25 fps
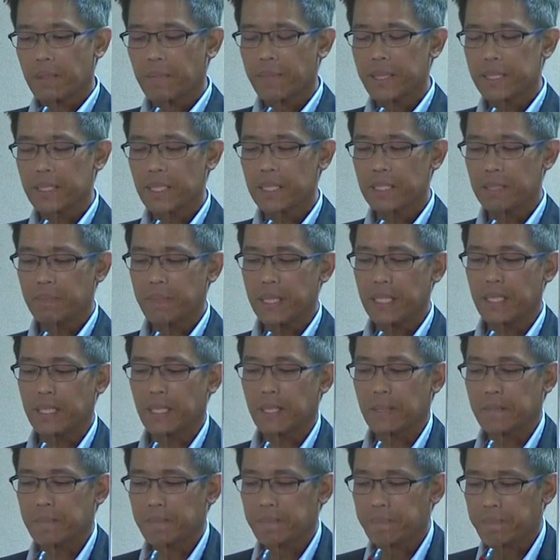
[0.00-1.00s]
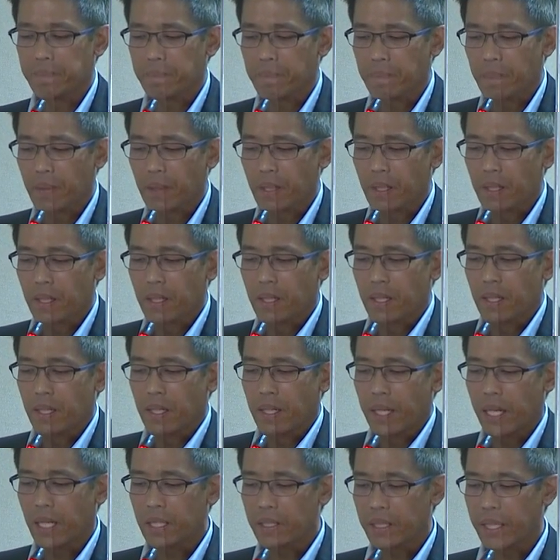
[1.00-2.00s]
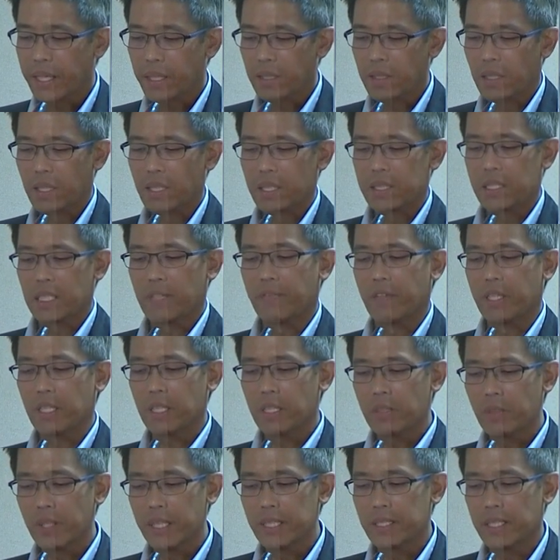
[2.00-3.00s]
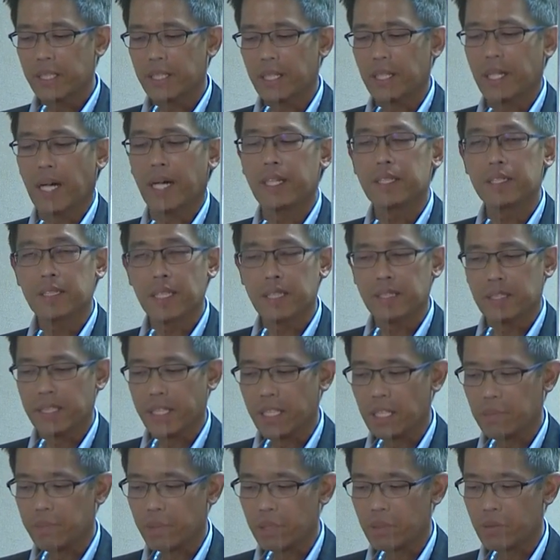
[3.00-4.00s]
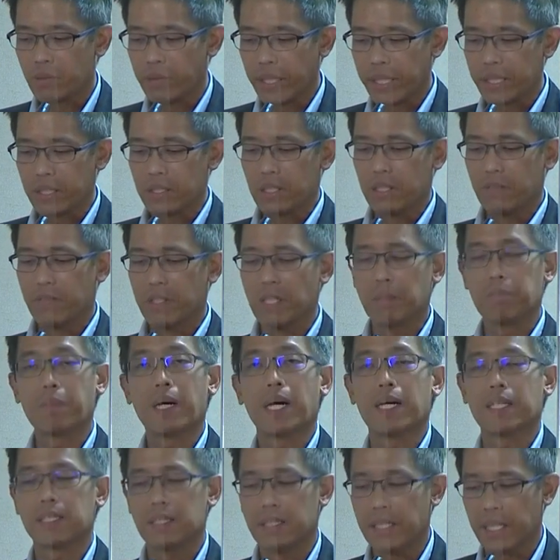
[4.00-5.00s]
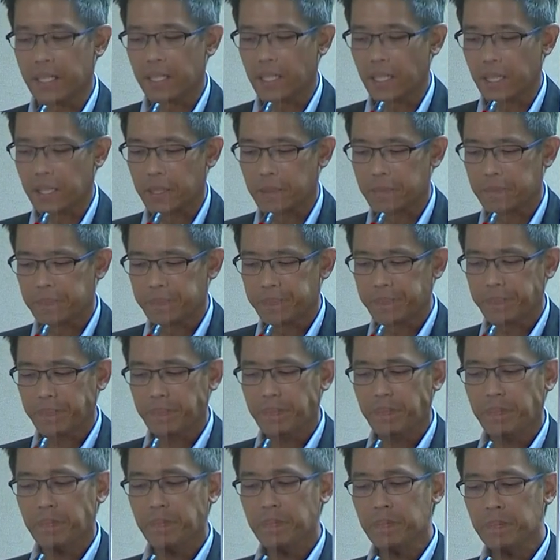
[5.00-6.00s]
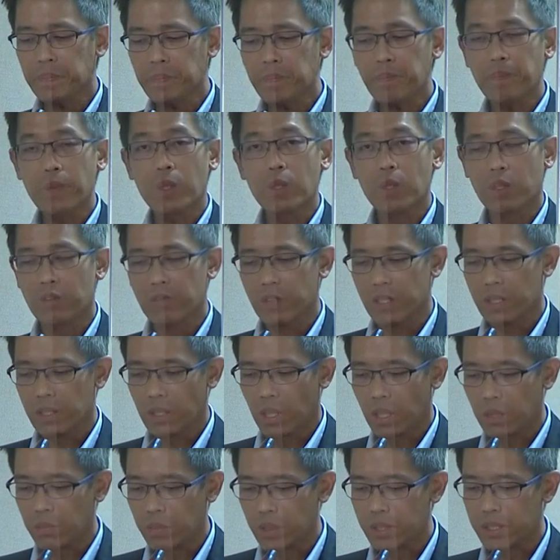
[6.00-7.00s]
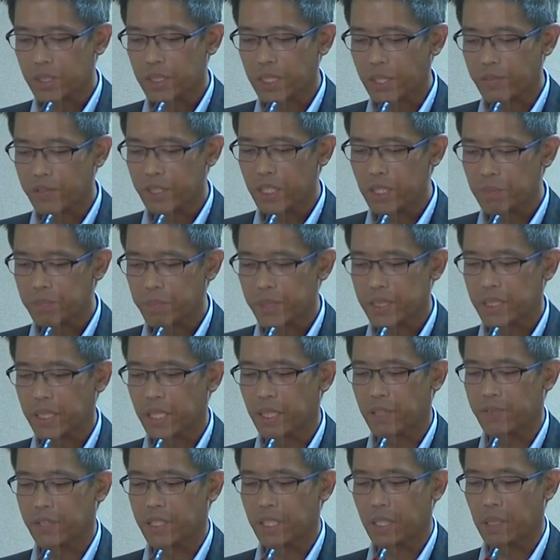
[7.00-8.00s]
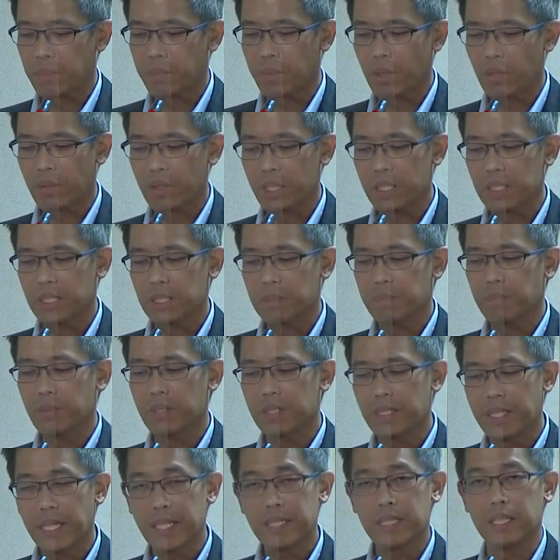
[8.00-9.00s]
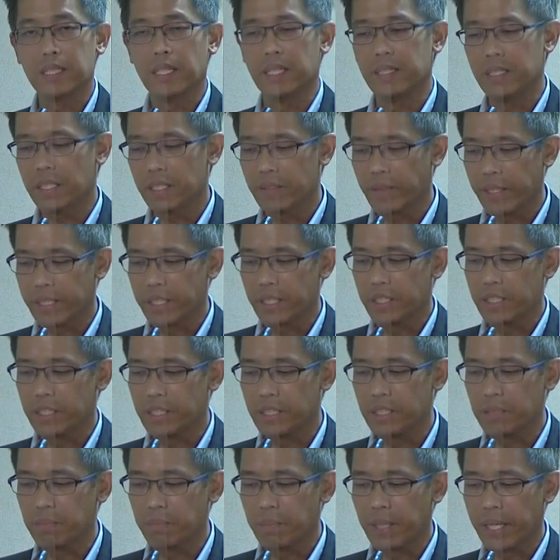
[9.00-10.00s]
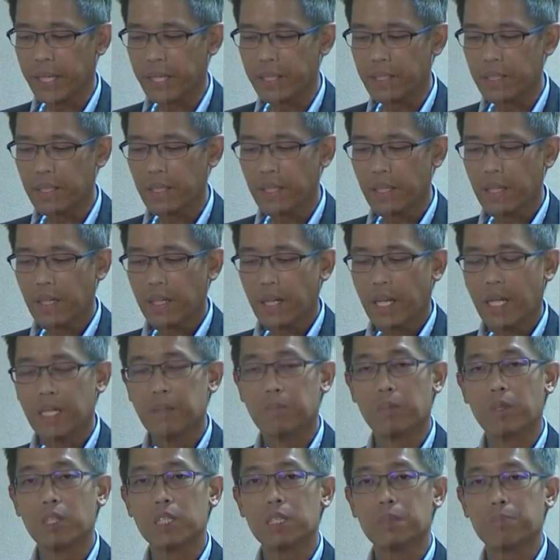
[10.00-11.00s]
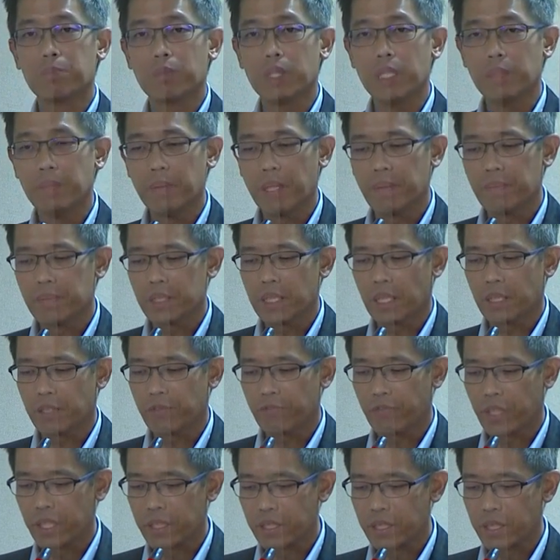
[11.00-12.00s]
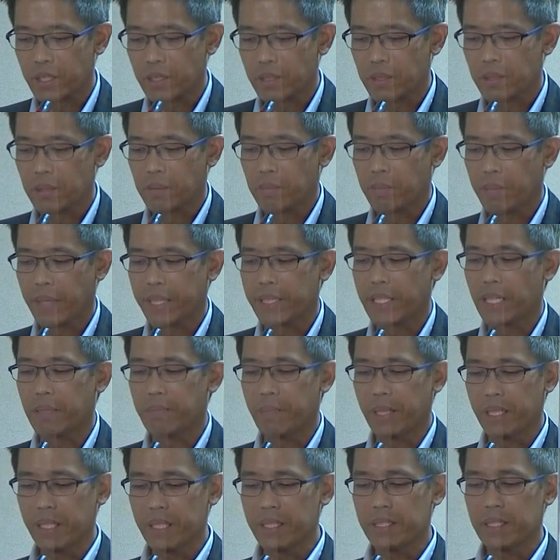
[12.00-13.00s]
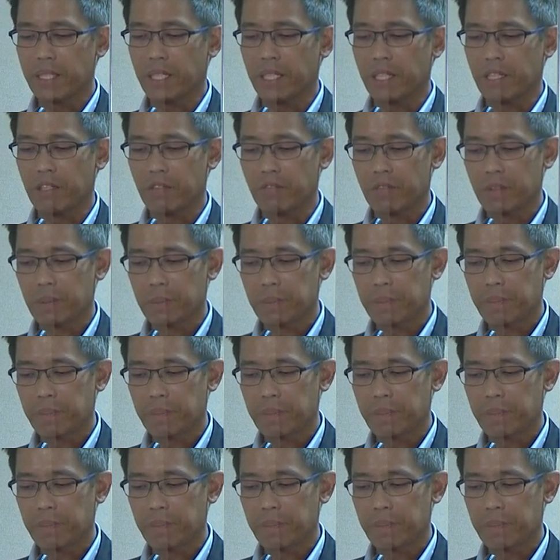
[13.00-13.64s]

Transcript: Mr. Speaker, healthcare costs have increased at an unsustainable rate over the past decade. Almost 70% of Singaporeans possess an integrated shield plan, and most premiums are funded by their MediSave.